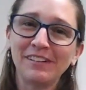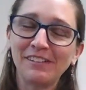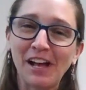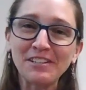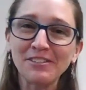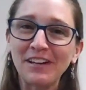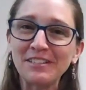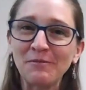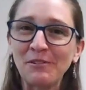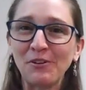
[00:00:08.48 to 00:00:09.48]
classify
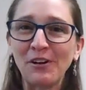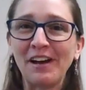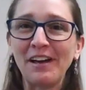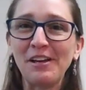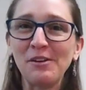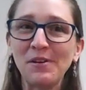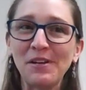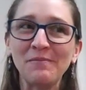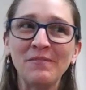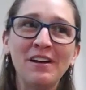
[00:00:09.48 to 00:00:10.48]
someone for an
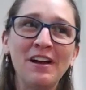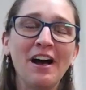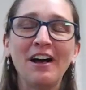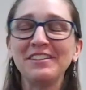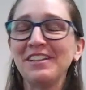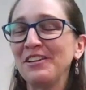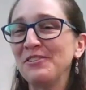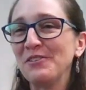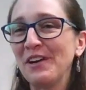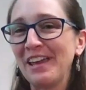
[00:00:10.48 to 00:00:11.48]
IEP. I'll tell
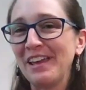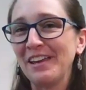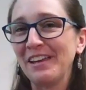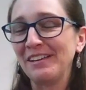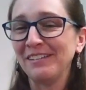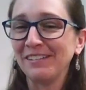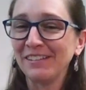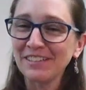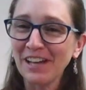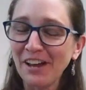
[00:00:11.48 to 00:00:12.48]
you the
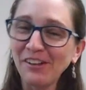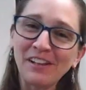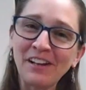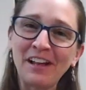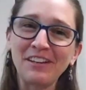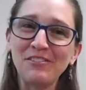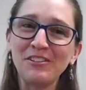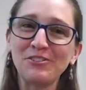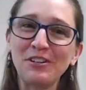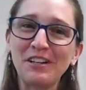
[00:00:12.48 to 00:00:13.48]
title and I'll give
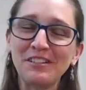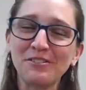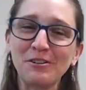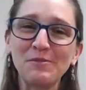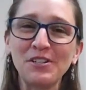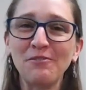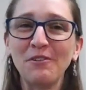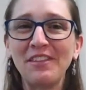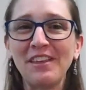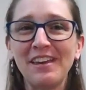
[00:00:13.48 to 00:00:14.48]
you a short description of
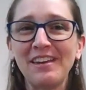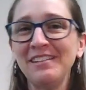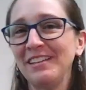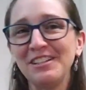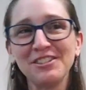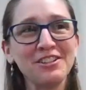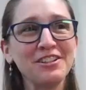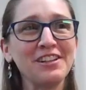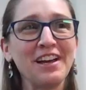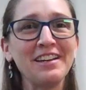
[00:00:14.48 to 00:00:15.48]
what they each
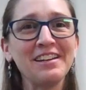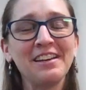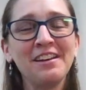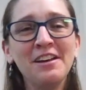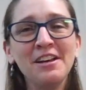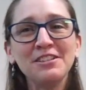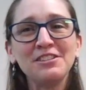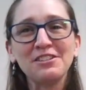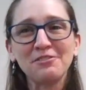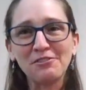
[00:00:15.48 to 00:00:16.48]
look like.
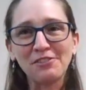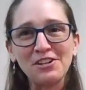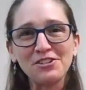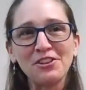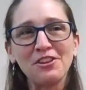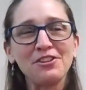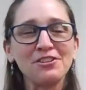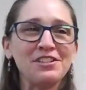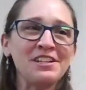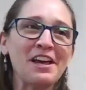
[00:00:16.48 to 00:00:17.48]
Just a refresher, the
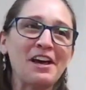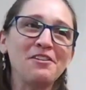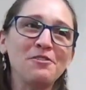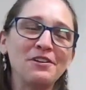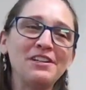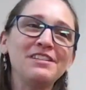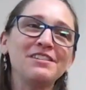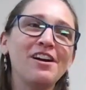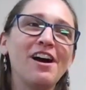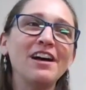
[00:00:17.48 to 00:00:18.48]
13 categories
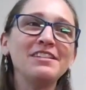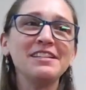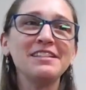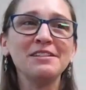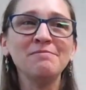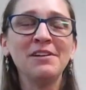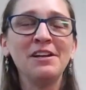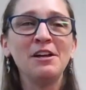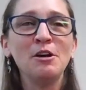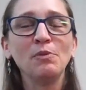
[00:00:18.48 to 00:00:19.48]
are autism,
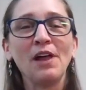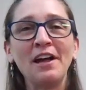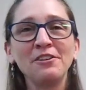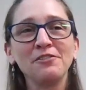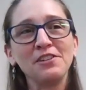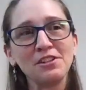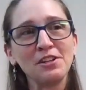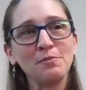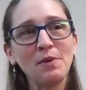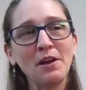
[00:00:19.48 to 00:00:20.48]
blind or
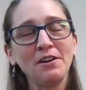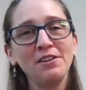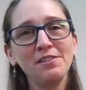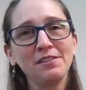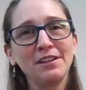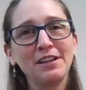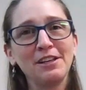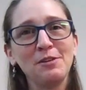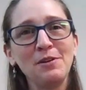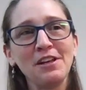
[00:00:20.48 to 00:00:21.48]
visually impaired,
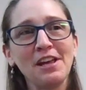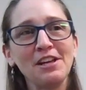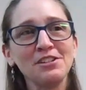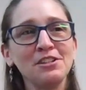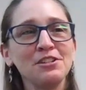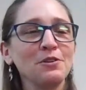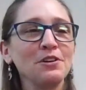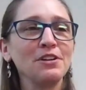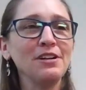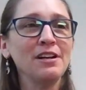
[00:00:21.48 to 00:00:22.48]
communication
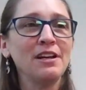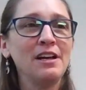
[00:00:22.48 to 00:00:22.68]
disorder,